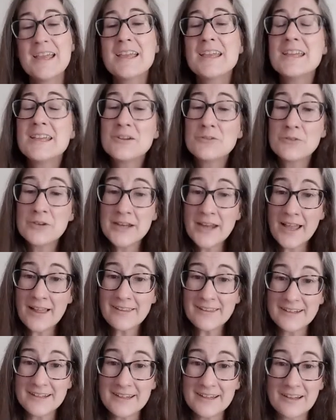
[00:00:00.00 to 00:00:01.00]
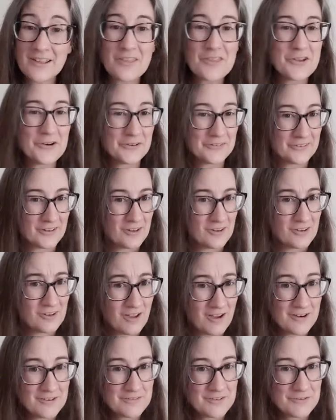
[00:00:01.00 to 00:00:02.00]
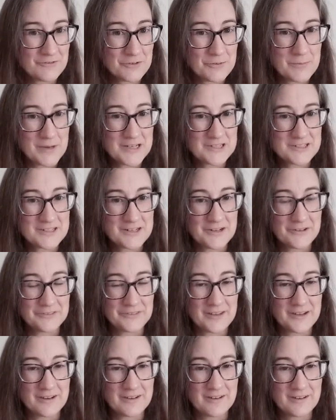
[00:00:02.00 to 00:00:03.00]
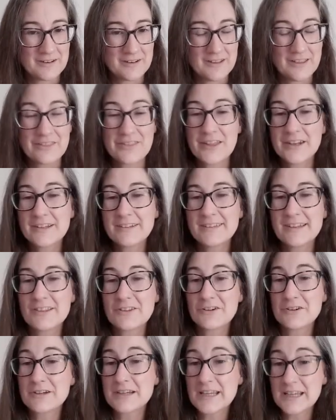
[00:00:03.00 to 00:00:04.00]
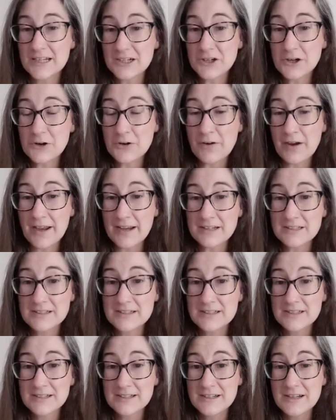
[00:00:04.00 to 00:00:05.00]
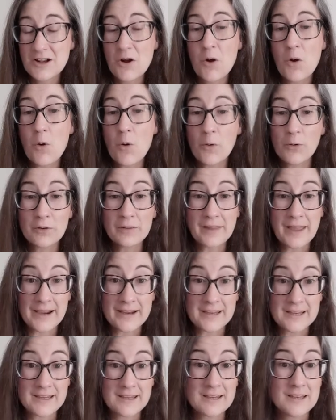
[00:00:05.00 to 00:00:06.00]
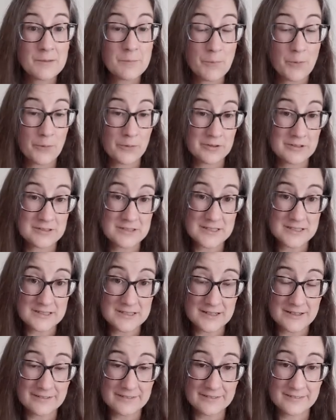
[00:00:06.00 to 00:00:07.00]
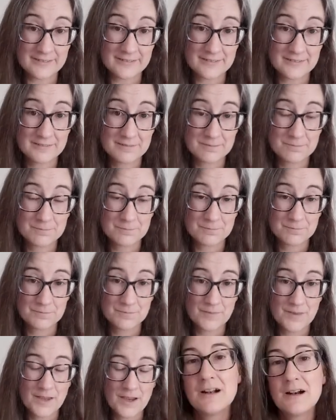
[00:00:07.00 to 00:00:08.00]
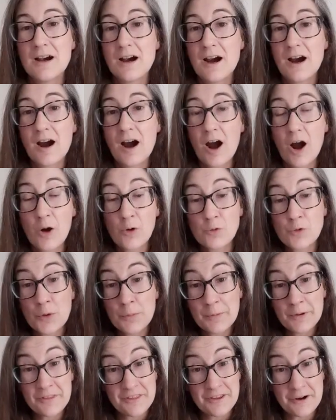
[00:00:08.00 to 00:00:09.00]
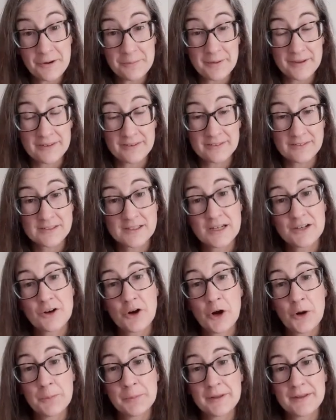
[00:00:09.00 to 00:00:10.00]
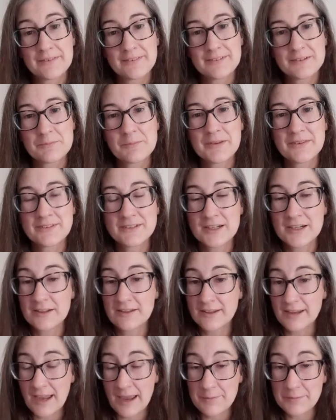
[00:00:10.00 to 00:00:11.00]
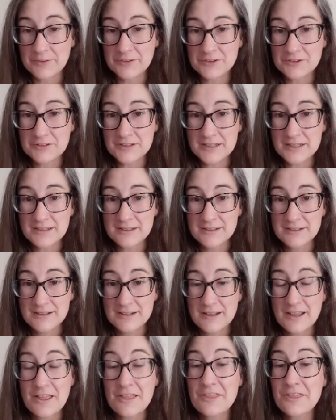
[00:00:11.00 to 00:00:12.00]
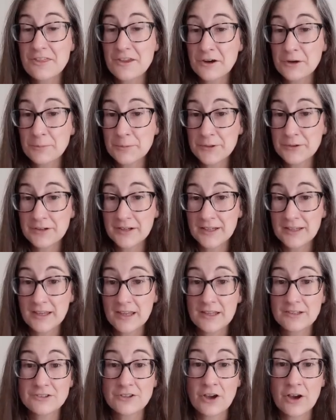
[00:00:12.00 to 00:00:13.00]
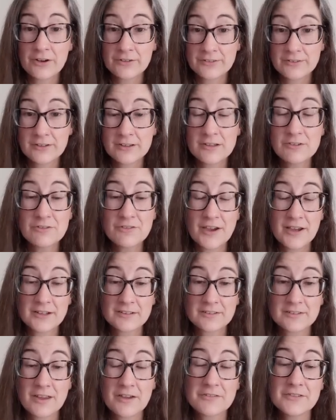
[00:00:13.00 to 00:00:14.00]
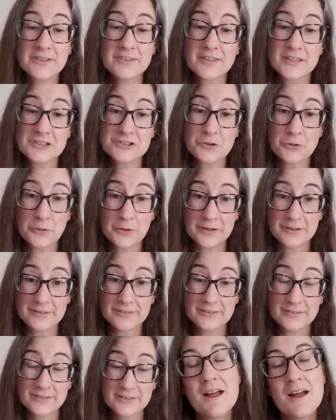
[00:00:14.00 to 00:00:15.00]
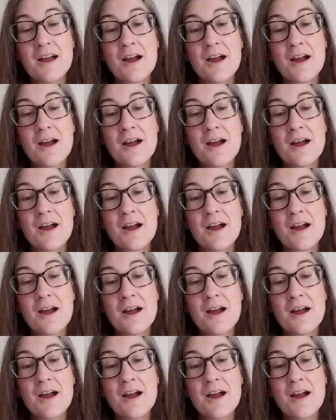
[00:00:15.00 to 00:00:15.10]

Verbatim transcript: In reality, there is a lot of information out there that is either incorrect or lacking important details. Aromatherapist and herbalist must study the chemistry therapeutic and toxic effects of essential oils.